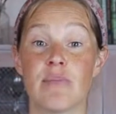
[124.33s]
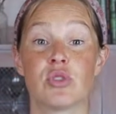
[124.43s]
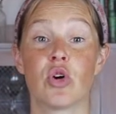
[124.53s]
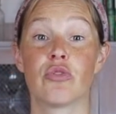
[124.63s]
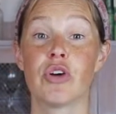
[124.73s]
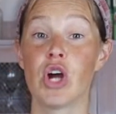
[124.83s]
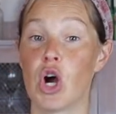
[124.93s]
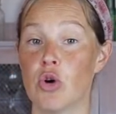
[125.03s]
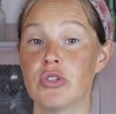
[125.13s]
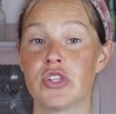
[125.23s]
So for
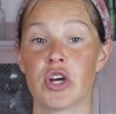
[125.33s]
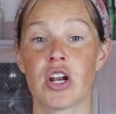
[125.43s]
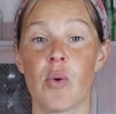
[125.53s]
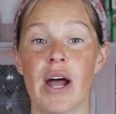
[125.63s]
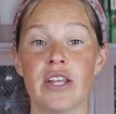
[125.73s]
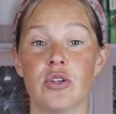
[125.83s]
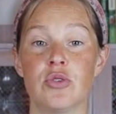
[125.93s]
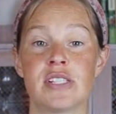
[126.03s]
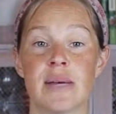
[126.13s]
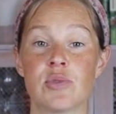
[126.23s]
oats, you're gonna wanna
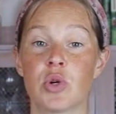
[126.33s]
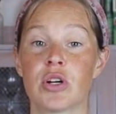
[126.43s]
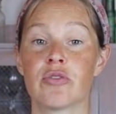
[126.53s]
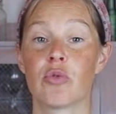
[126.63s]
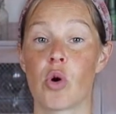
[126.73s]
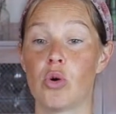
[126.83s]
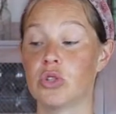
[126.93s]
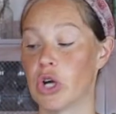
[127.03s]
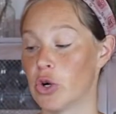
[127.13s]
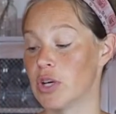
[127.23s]
use some sort of
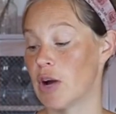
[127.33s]
rolled oat.